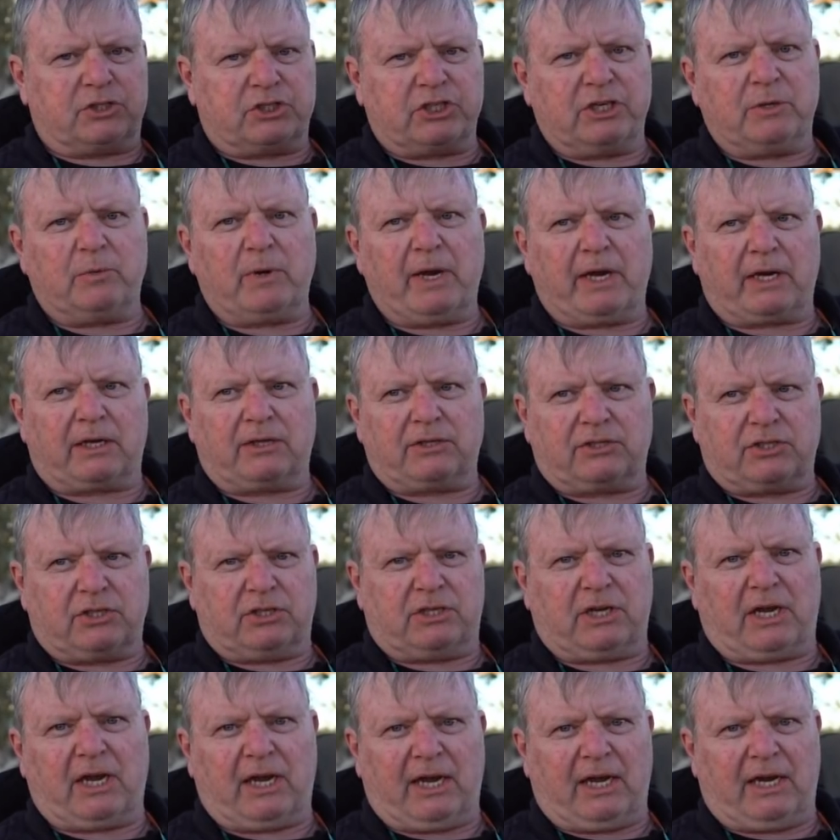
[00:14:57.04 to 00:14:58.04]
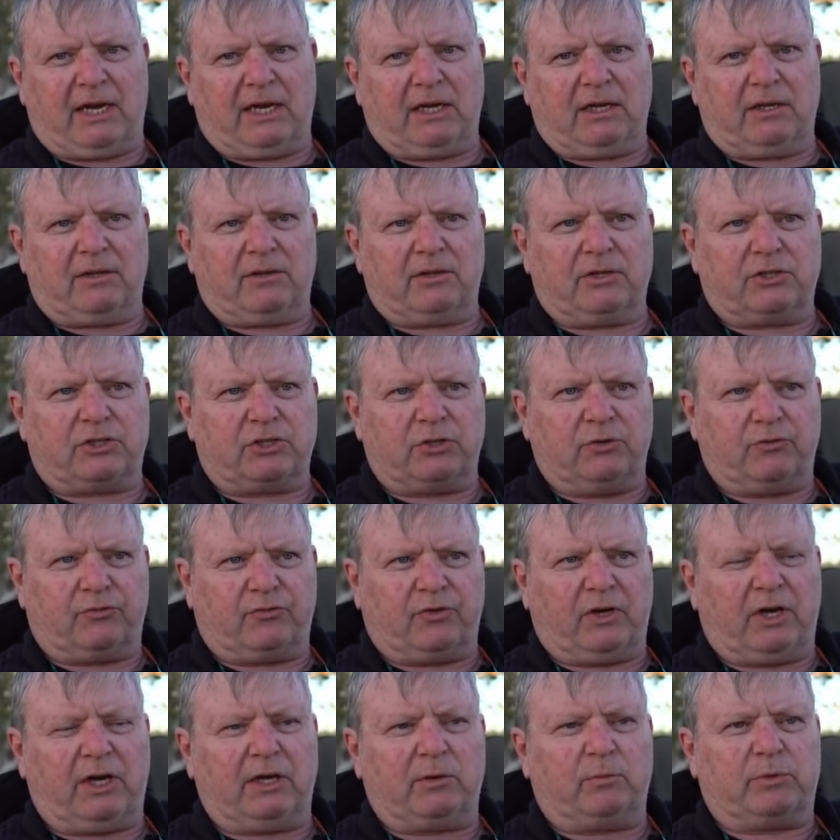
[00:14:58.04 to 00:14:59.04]
G-Wagen today that you
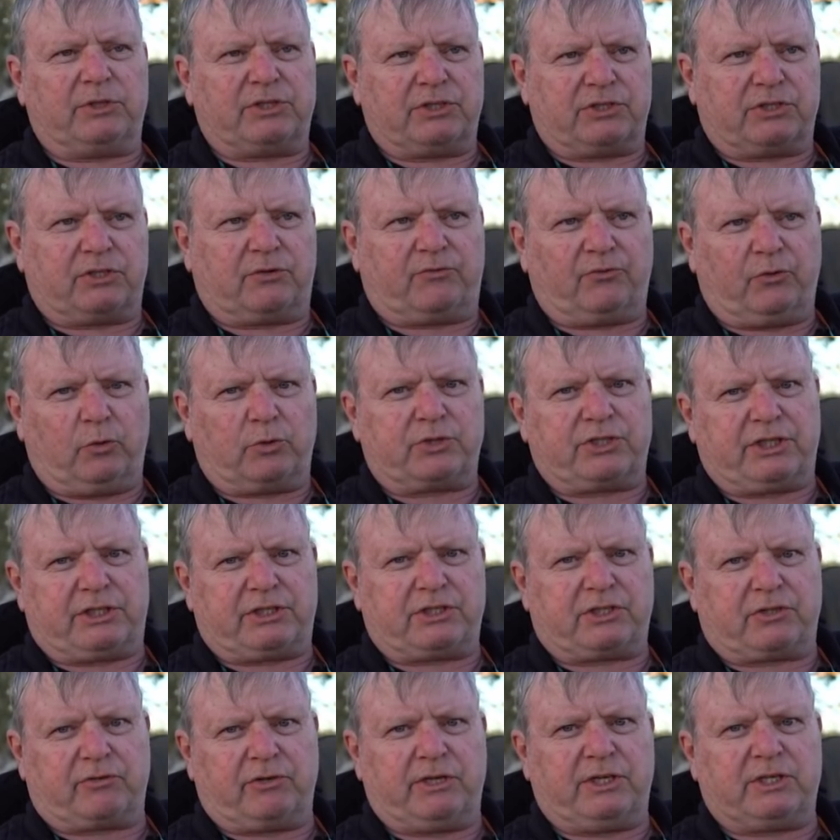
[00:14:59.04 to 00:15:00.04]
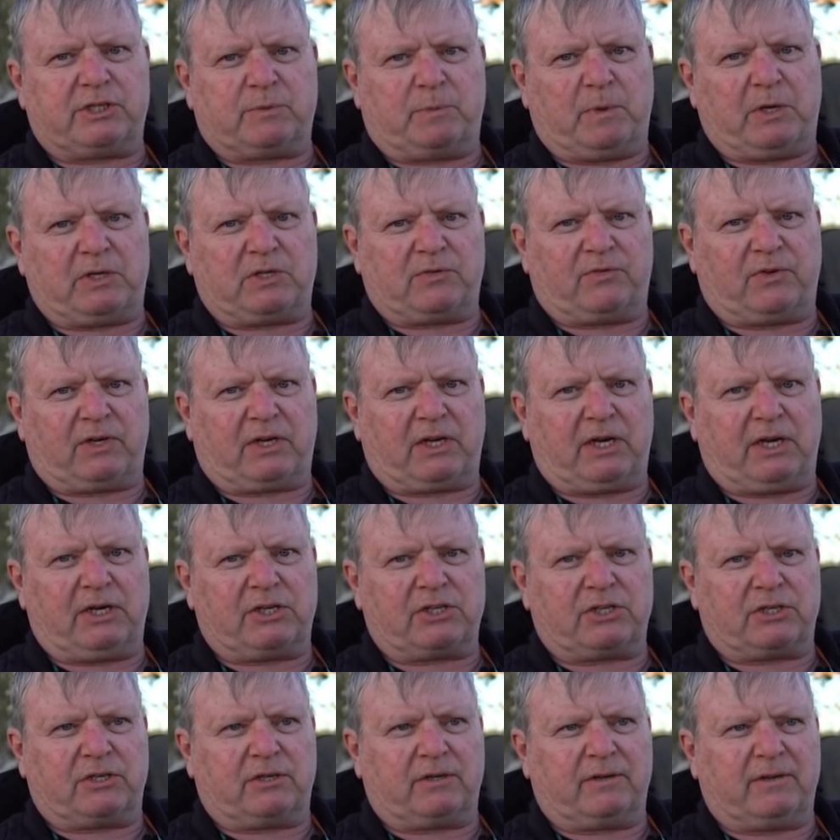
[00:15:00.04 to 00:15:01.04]
find, which is a 463
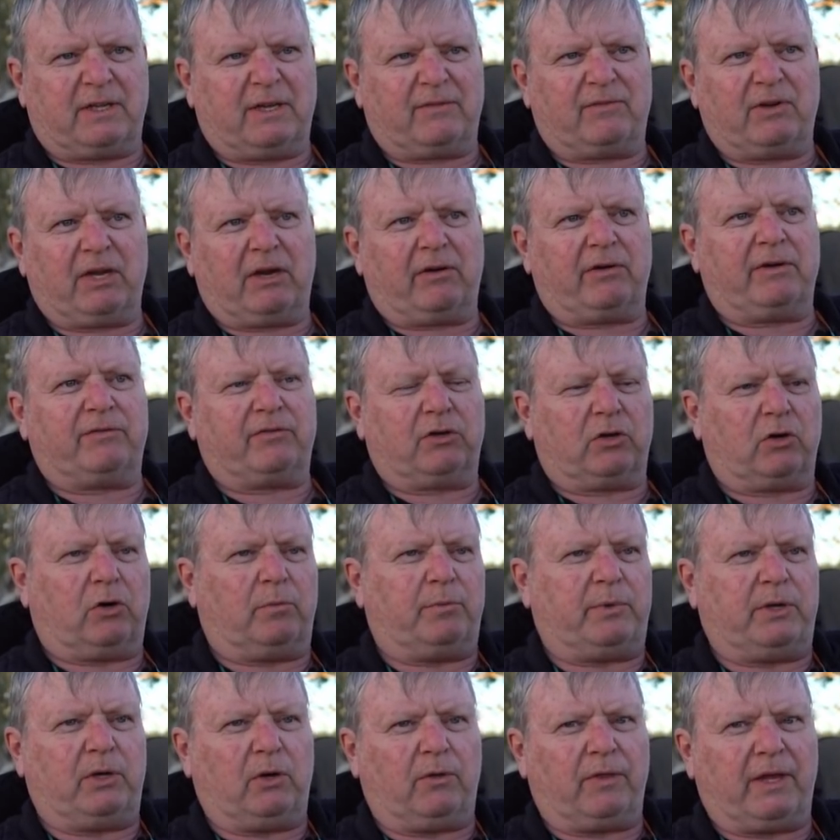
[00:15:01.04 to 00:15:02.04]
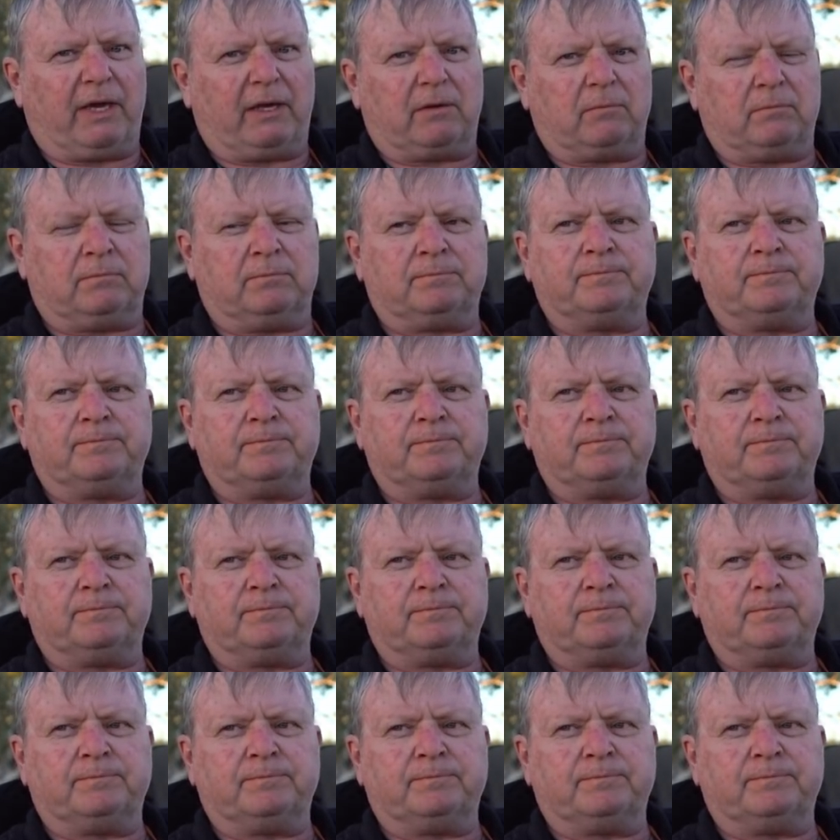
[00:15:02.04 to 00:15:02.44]
specification, they've now even gone beyond that,